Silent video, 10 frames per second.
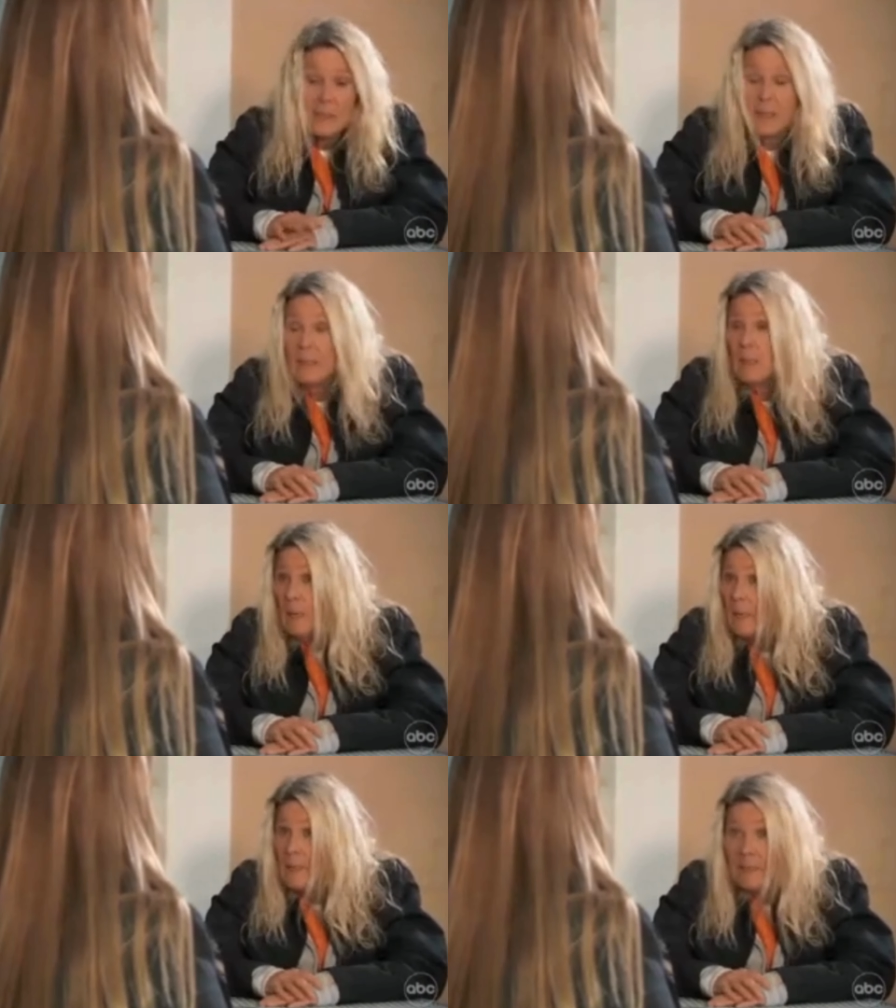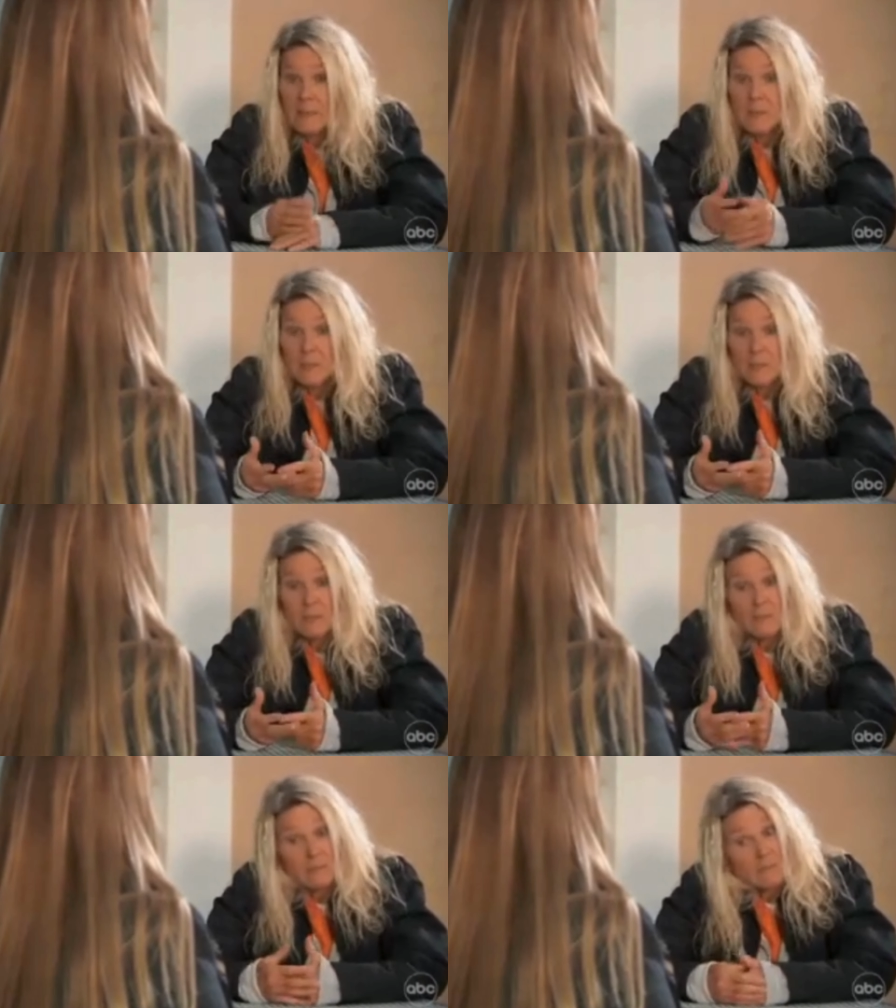And, you know, I guess it just
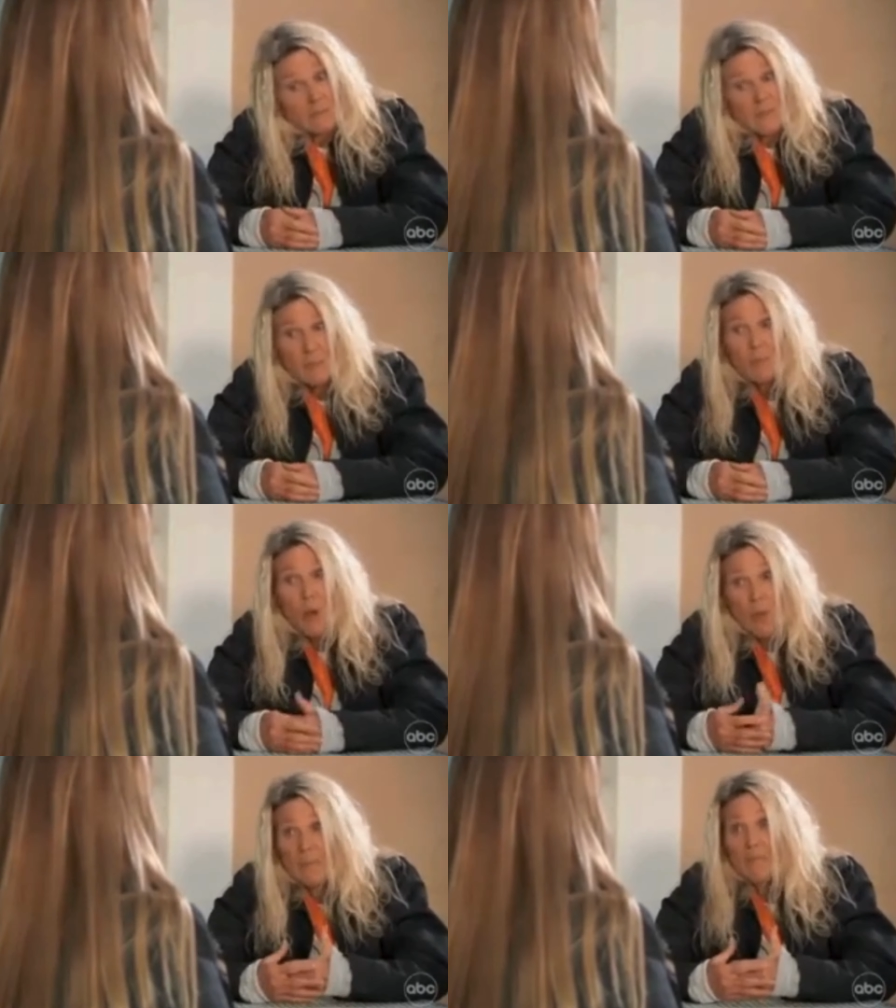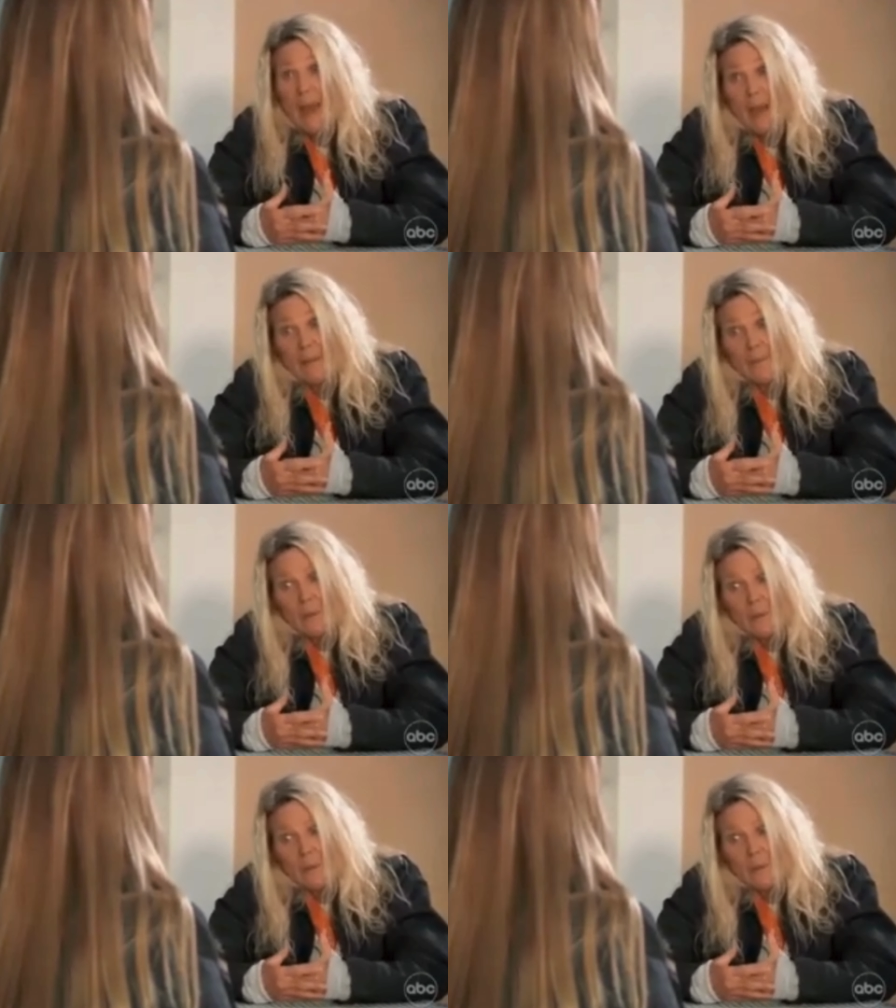brought it back for